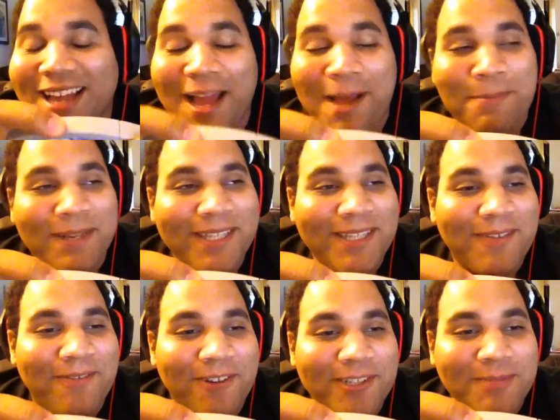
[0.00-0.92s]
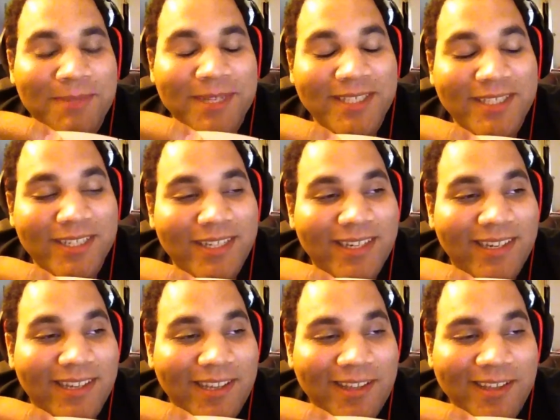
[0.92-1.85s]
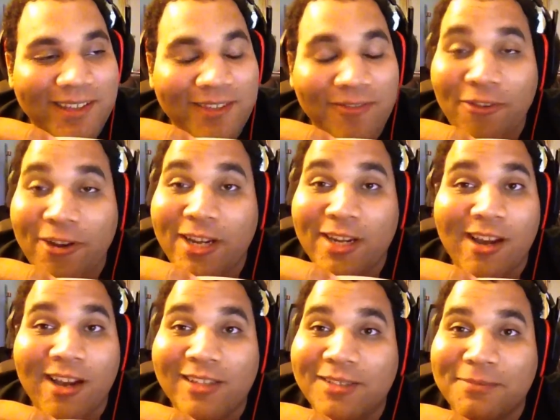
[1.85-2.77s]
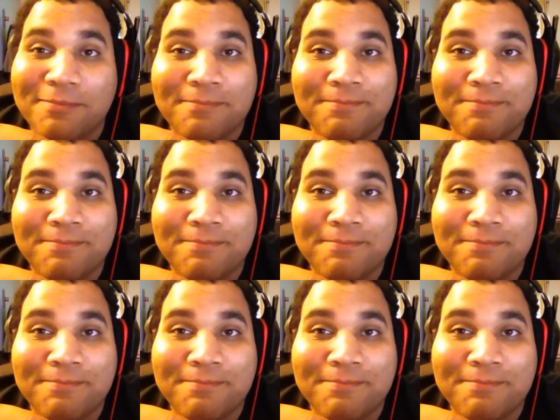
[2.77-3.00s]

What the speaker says: I played the first mission. It's freaking awesome.